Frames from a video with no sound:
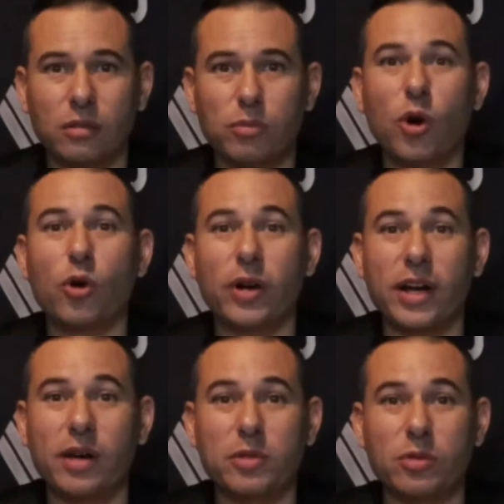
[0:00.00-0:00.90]

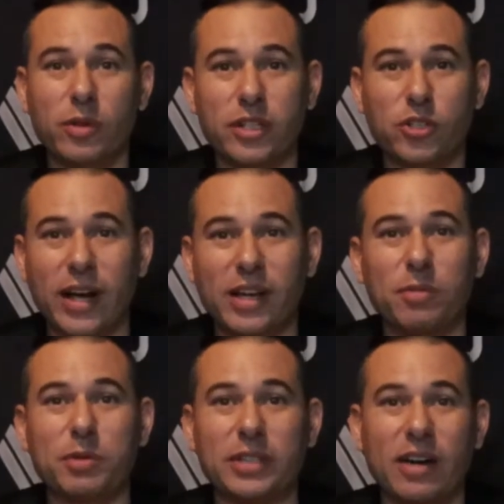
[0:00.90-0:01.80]
programs where you're tracking
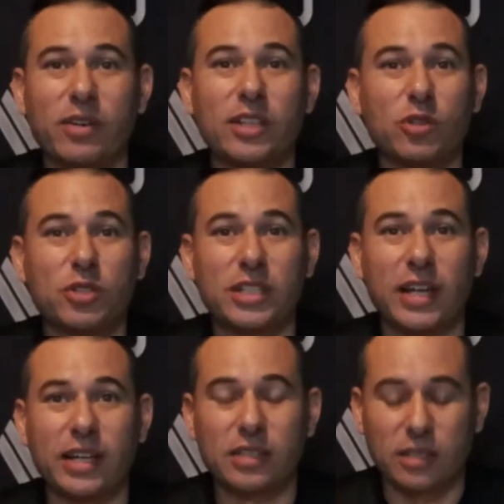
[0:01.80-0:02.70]
people down in those
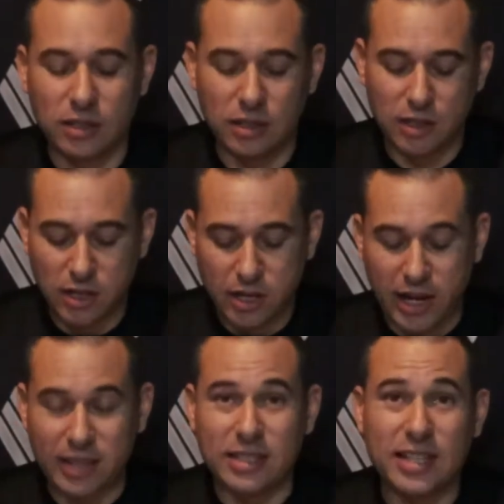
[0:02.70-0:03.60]
states.
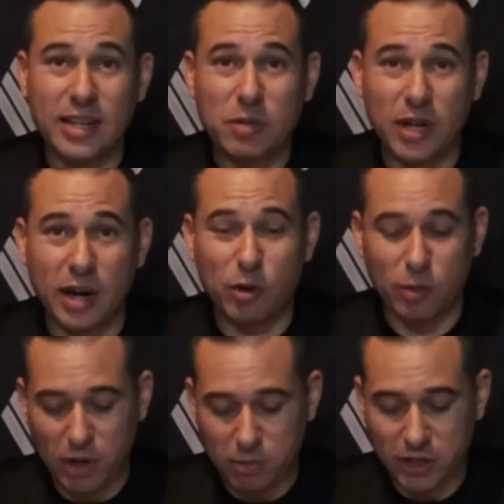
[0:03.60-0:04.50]
At the same time, a
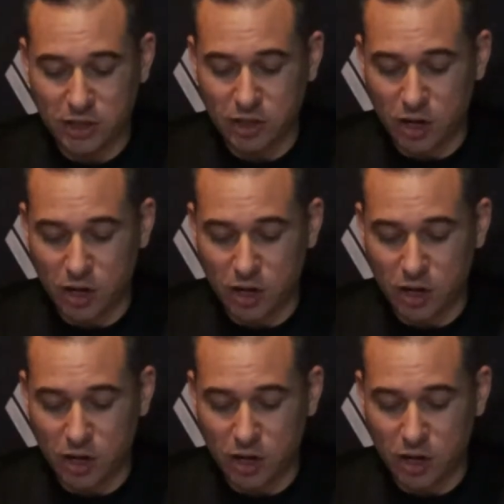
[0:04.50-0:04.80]
Republican